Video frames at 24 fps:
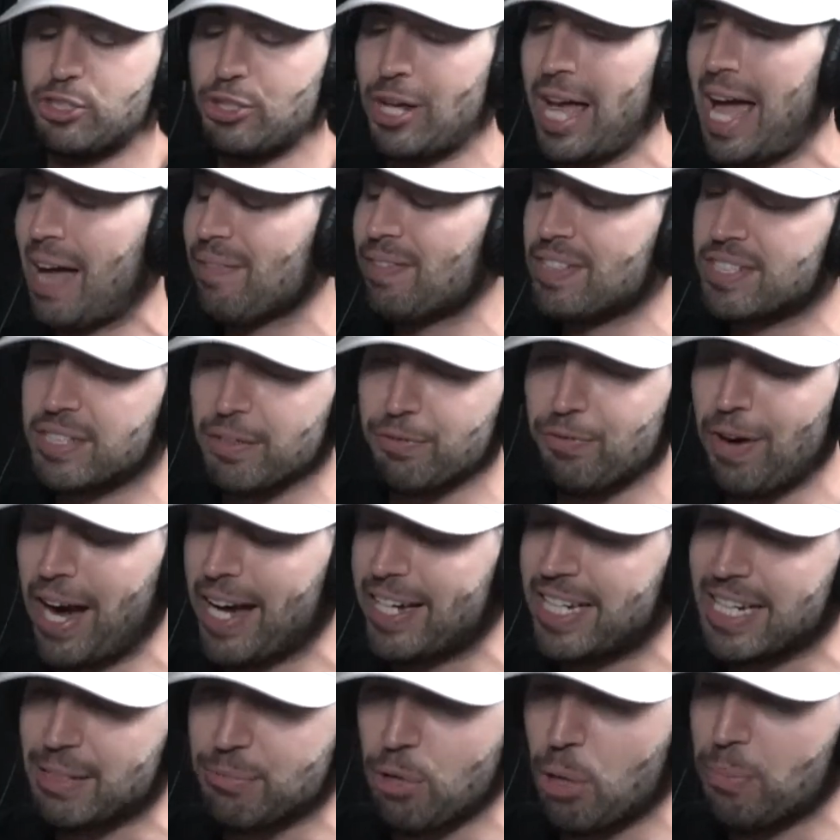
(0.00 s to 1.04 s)
you have a
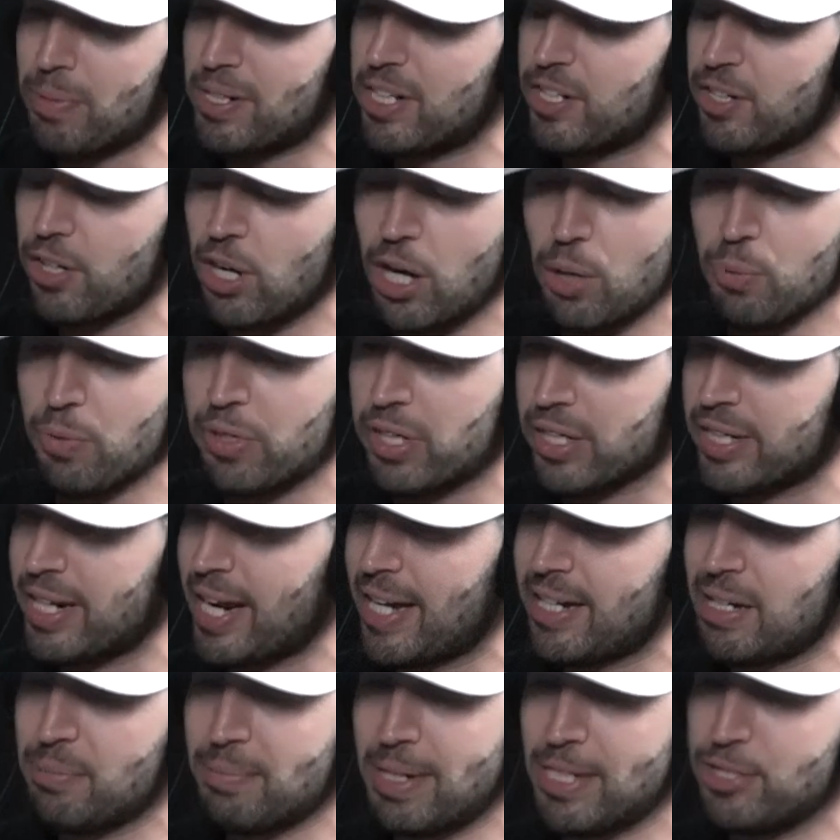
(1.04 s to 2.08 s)
defining moment at all where it
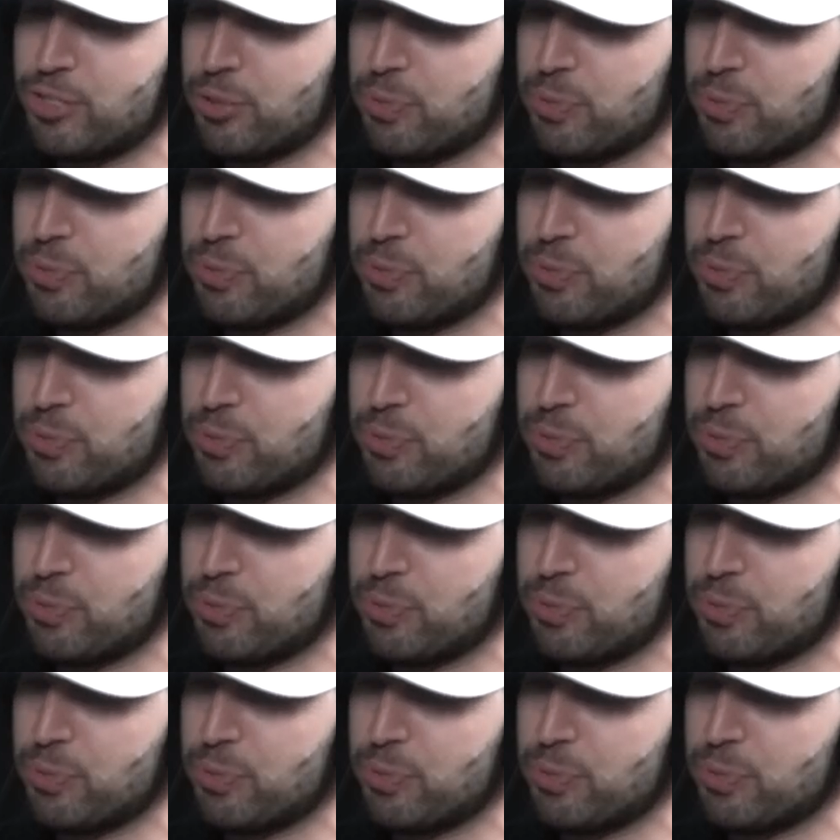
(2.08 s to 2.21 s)
kind of made